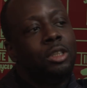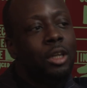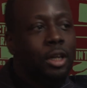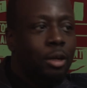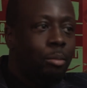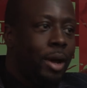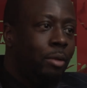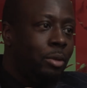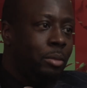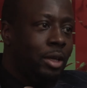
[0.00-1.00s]
gonna come
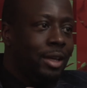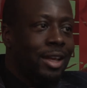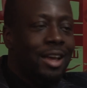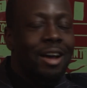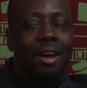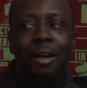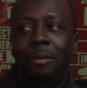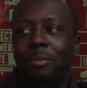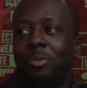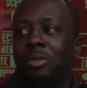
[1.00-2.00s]
marry me?
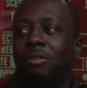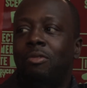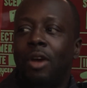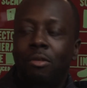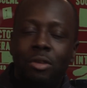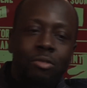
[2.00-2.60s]
Very,